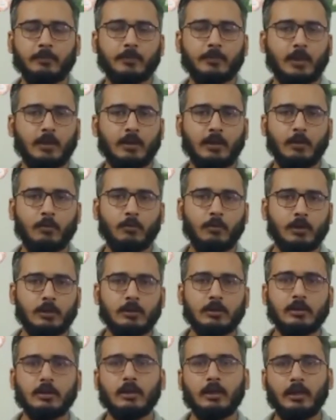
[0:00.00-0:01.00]
Now
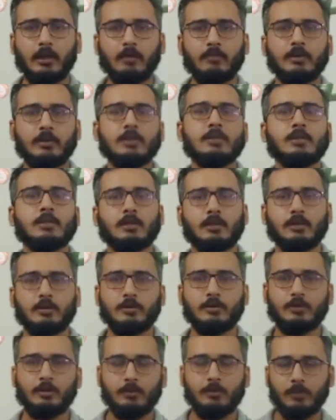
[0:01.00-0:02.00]
what events
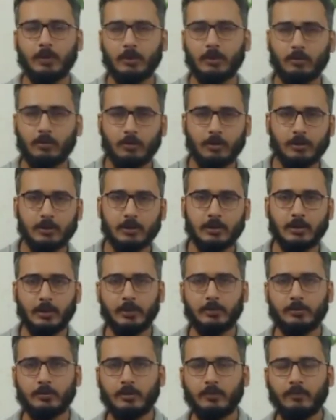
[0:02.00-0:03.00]
should be included into
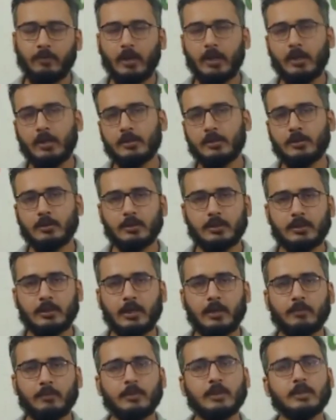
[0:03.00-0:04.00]
the financial
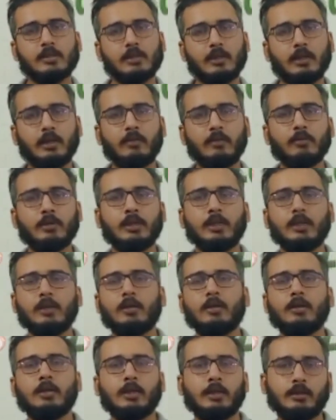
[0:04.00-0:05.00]
statements even they
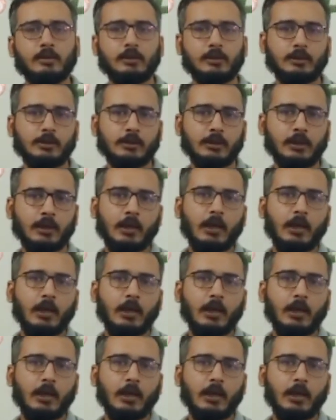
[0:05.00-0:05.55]
are incurred